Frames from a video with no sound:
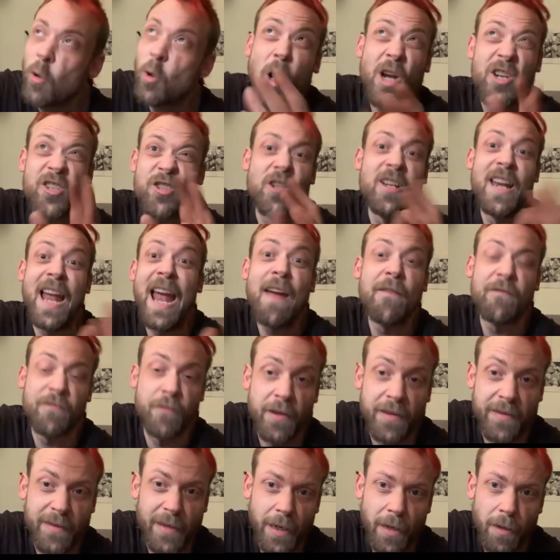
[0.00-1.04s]
question
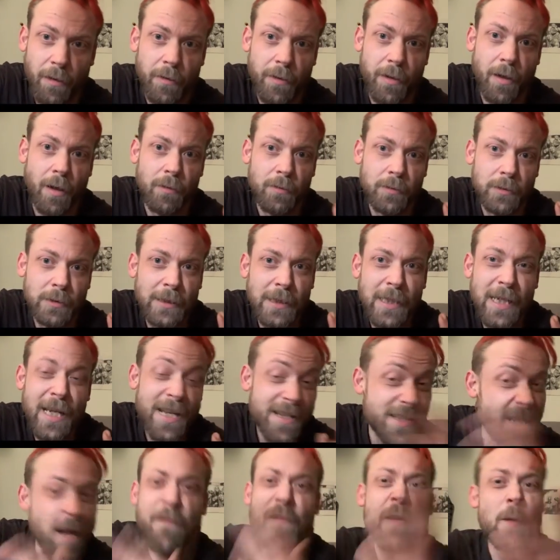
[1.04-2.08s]
everything, you know.
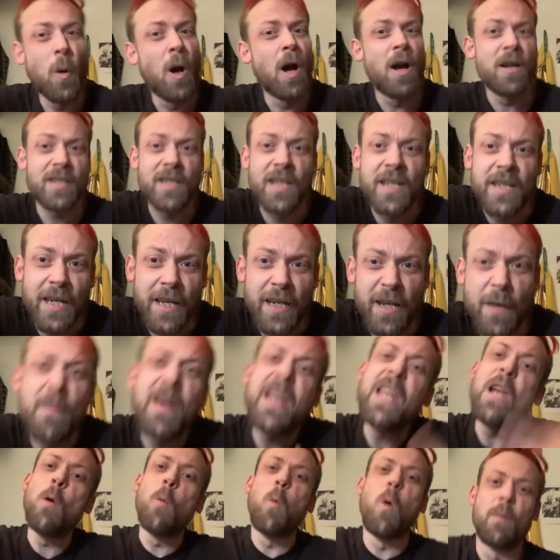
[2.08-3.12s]
Nothing worse, is it? You
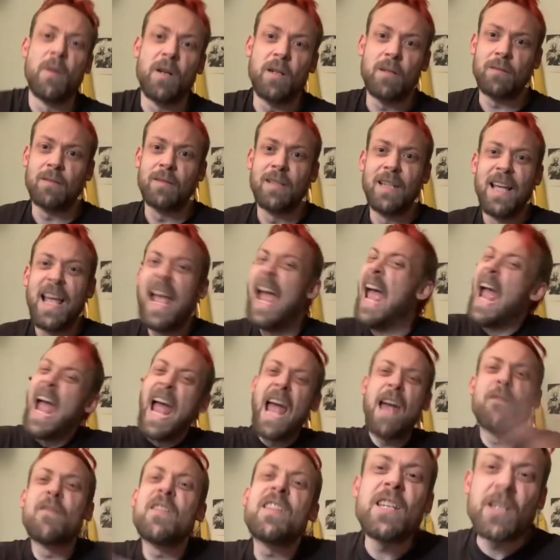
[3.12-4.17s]
meet a woman,
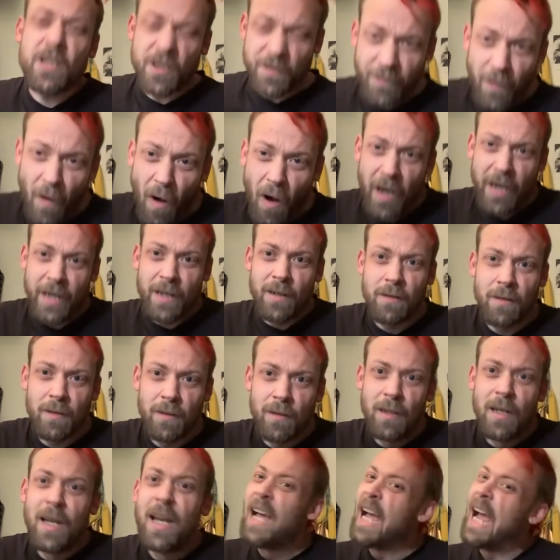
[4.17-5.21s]
everything's fine,
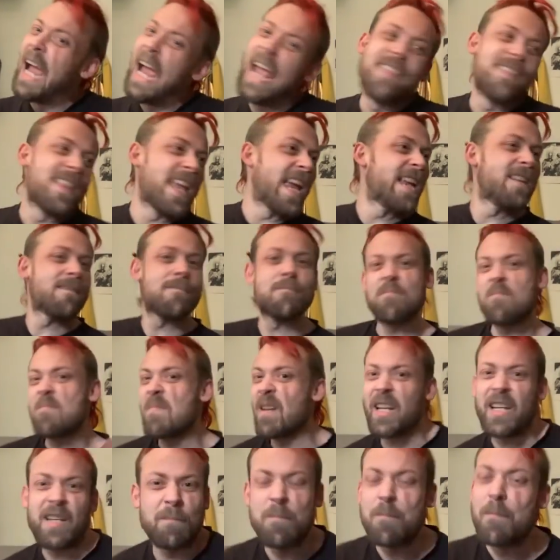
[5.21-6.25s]
and then
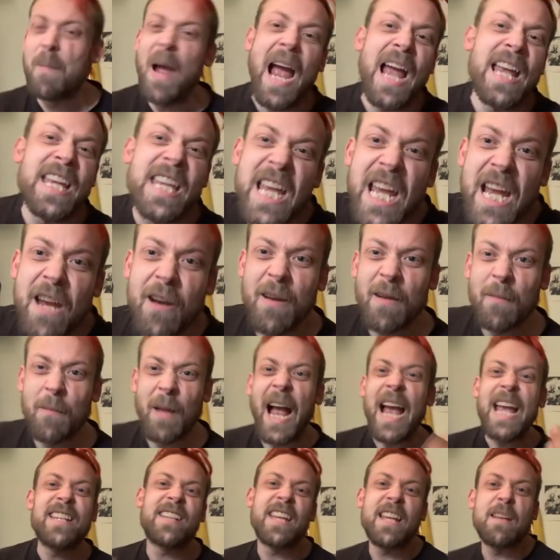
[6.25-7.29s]
about a year,
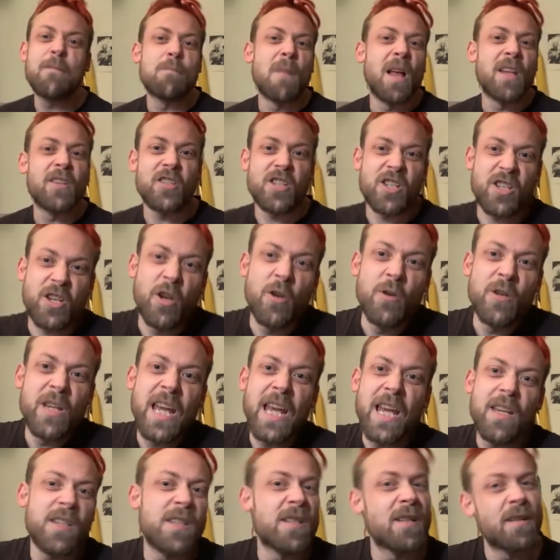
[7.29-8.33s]
18 months, 2
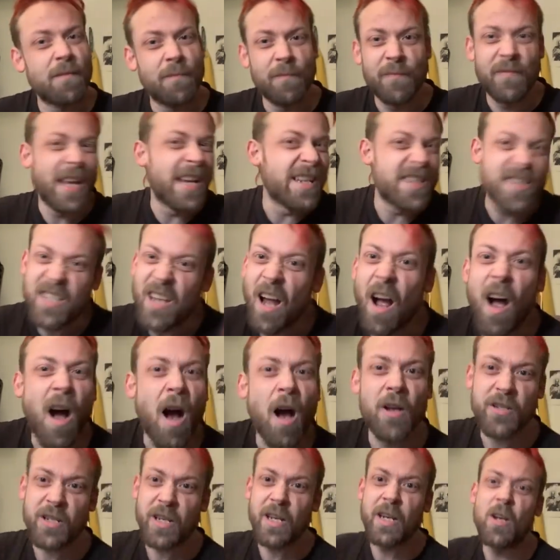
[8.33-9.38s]
years, they start
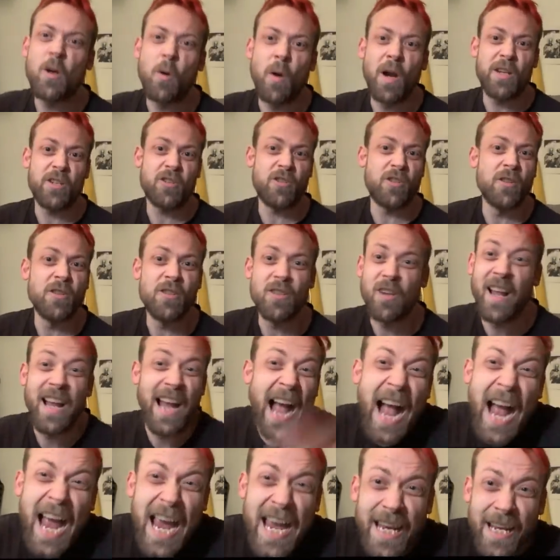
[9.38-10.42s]
asking questions like,
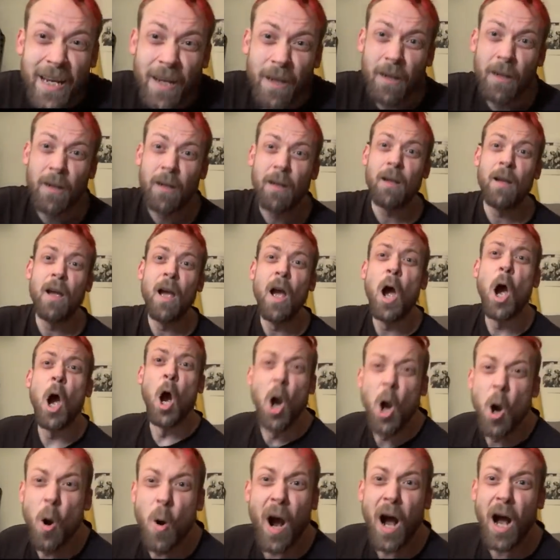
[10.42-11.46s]
hey,
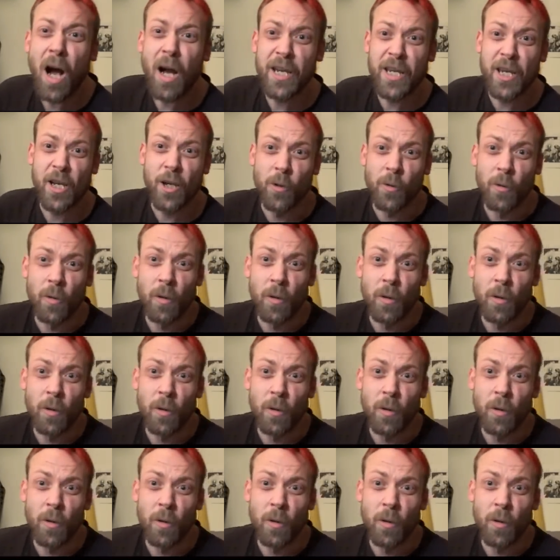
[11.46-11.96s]
who are you?